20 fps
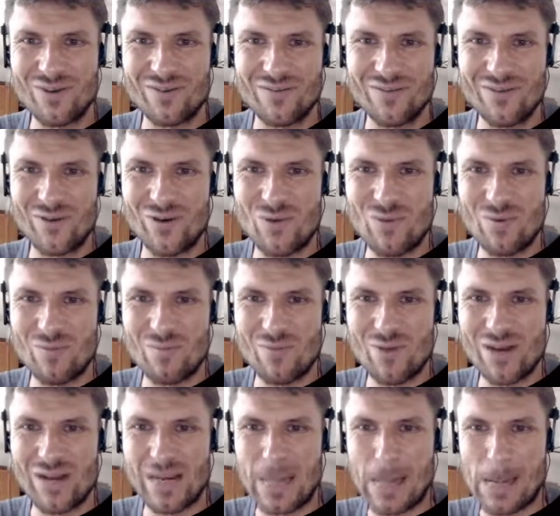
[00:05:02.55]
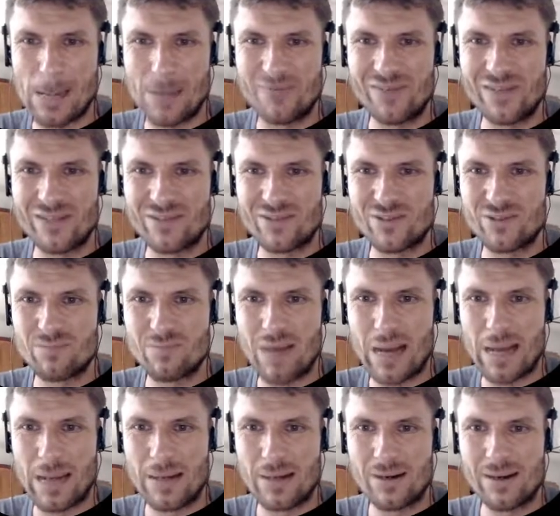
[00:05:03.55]
no membrane, you have just a
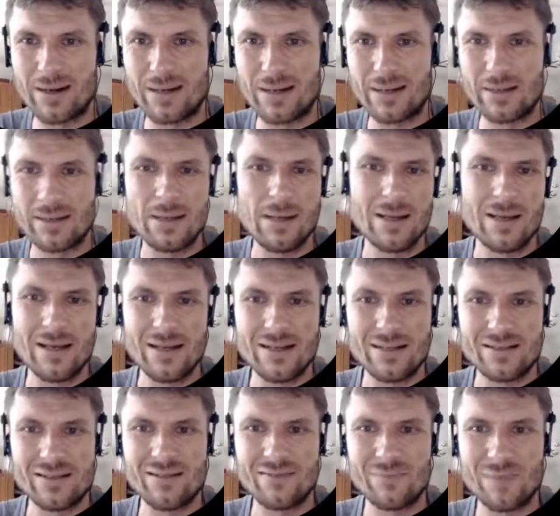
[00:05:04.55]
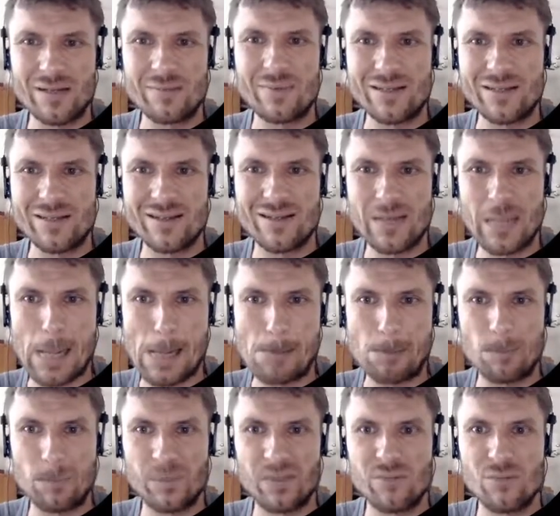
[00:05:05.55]
spider and stuff, but basically
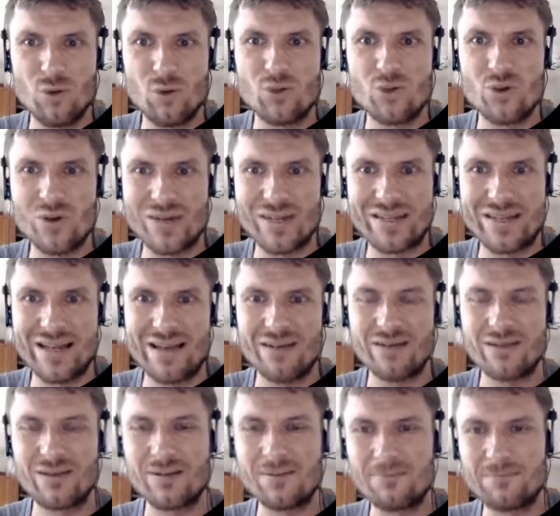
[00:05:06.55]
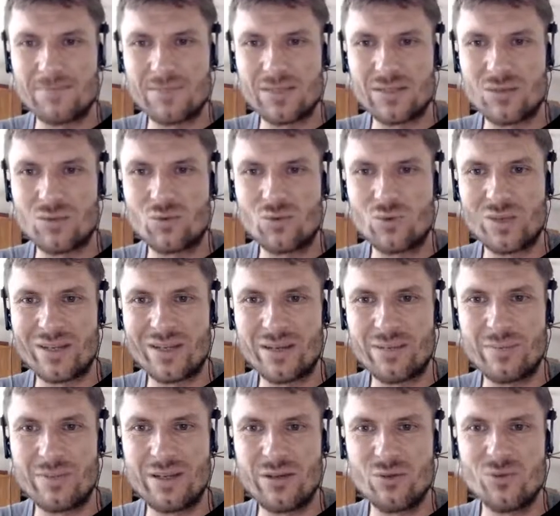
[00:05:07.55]
the motor is there, so it can
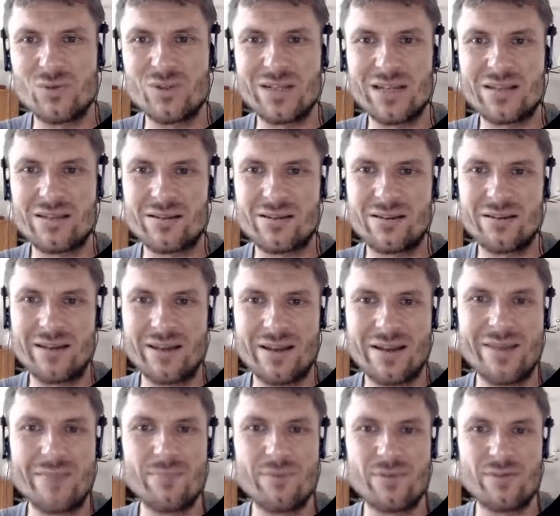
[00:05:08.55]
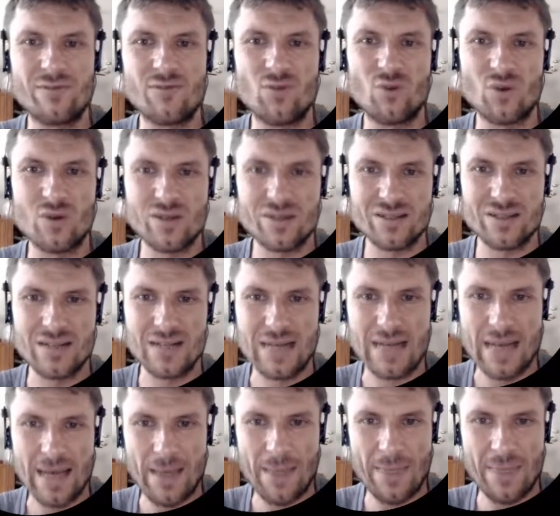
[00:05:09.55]
be used as an input force.
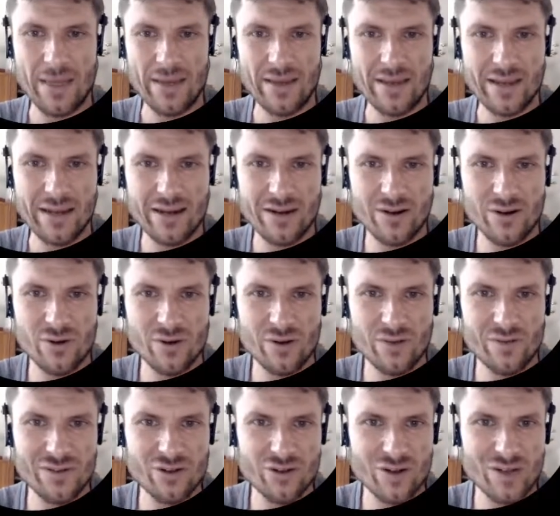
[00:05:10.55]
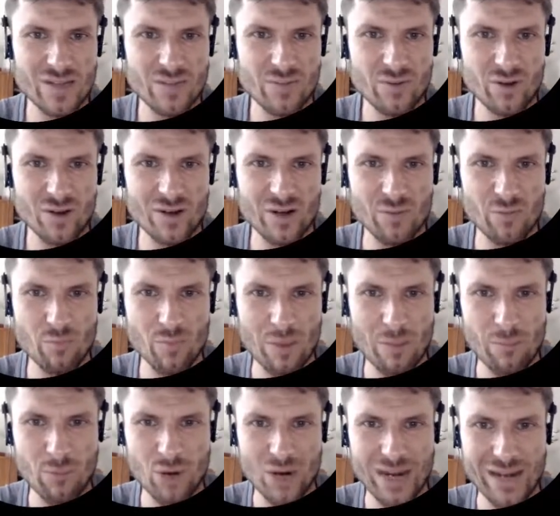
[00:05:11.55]
And then here you have a transparent
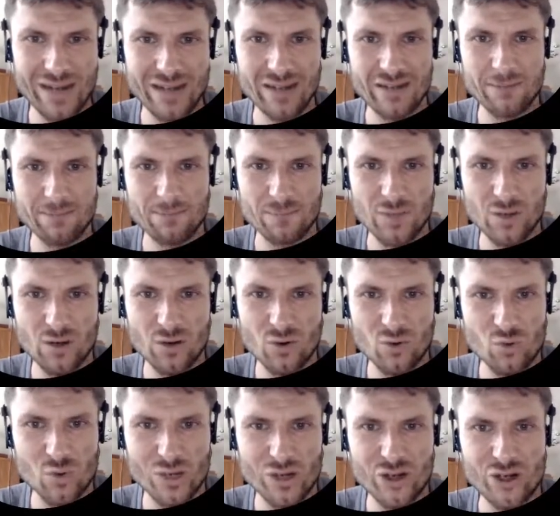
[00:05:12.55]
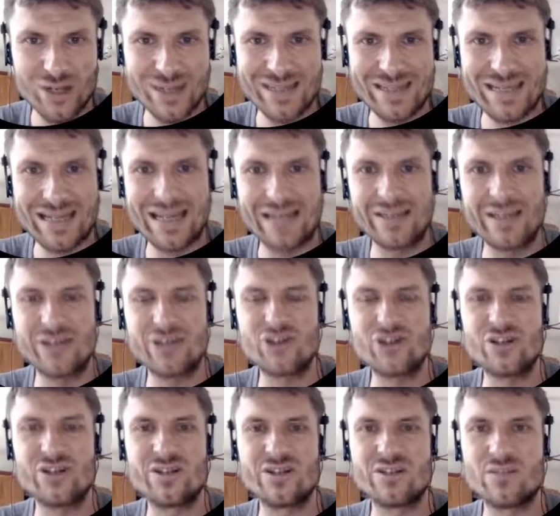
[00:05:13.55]
membrane on which is attached
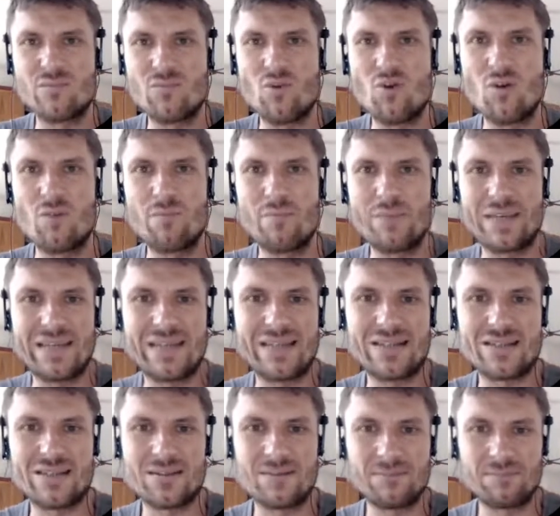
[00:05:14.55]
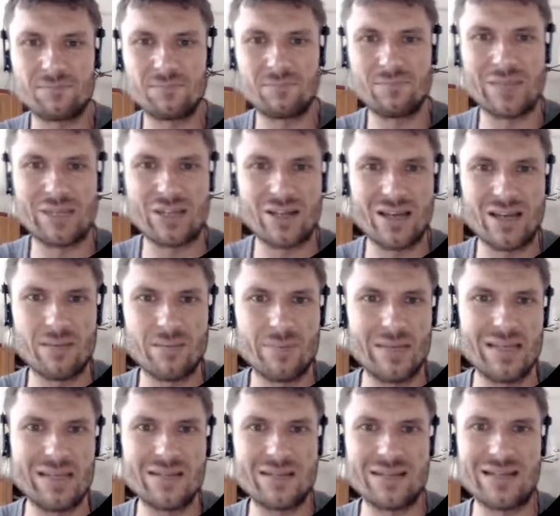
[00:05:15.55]
a small piece, metallic
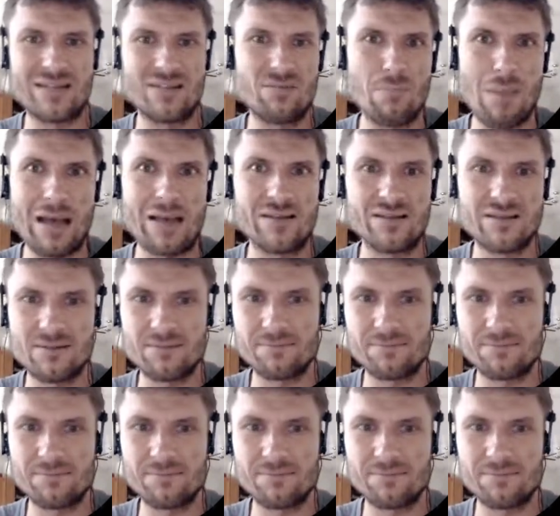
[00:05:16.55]
piece as a mass.